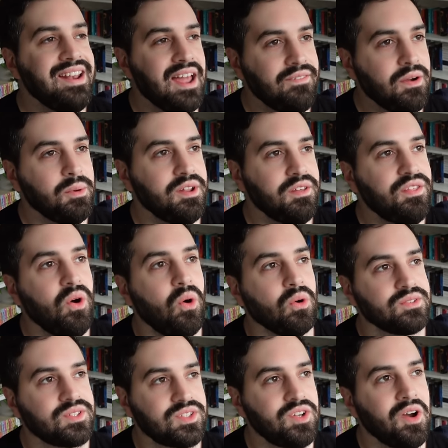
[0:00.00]
never would have
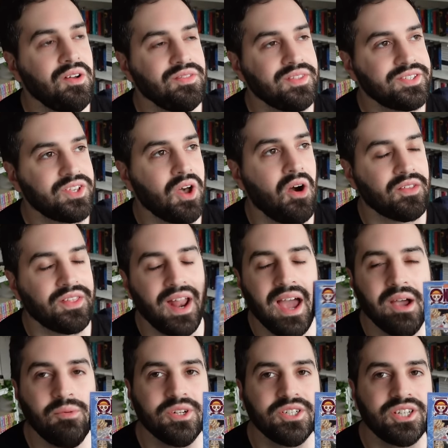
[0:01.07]
thought, starting this off, that I
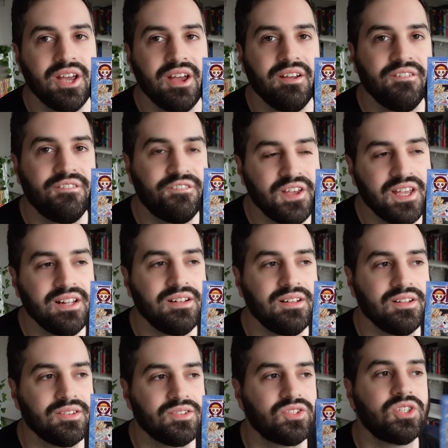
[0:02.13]
would
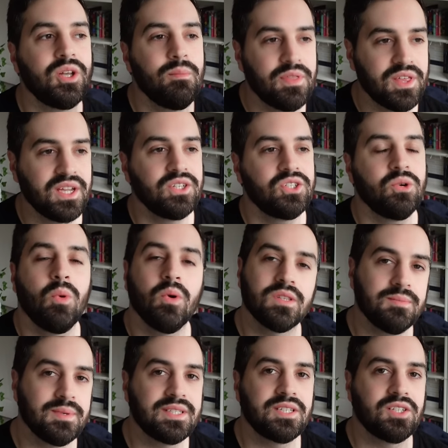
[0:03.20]
feel something
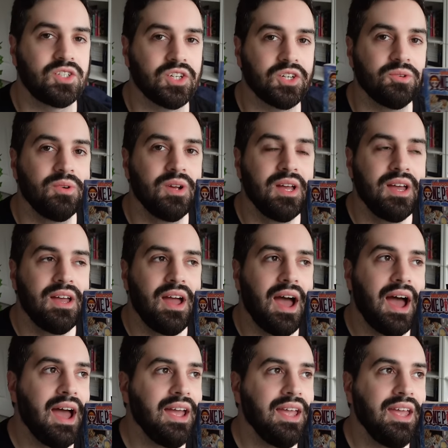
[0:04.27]
towards Mr. Two.
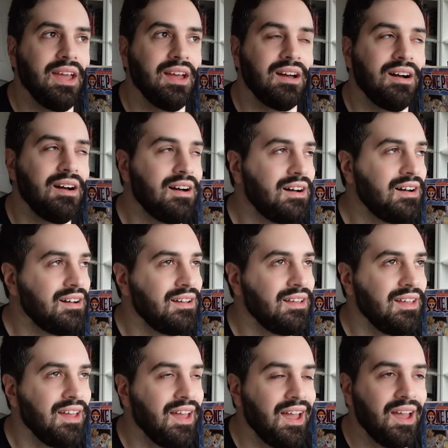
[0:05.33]
I,
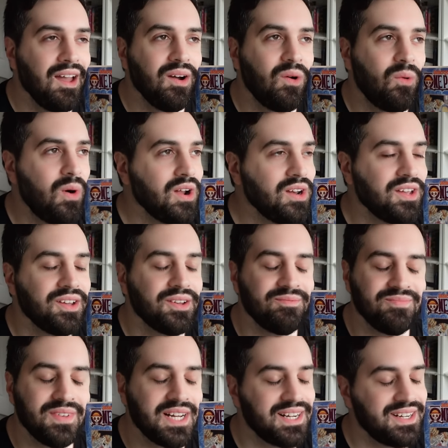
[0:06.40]
what a,
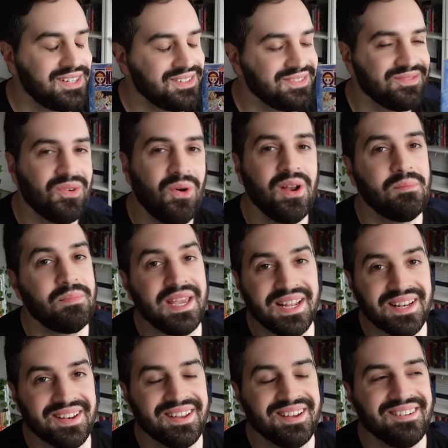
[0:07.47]
what a
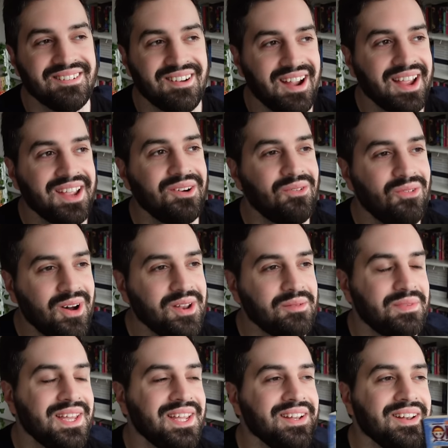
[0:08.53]
bean, right? What a
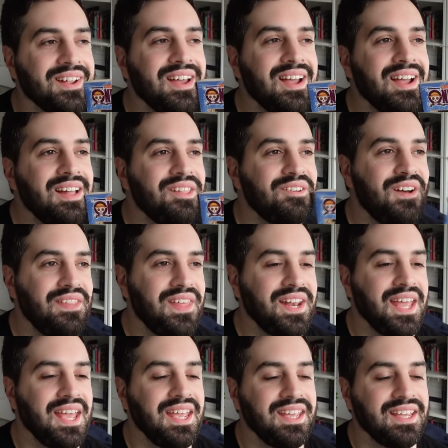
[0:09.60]
bean. The fact that
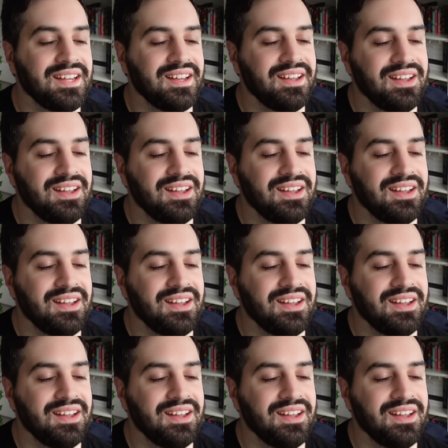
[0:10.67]
he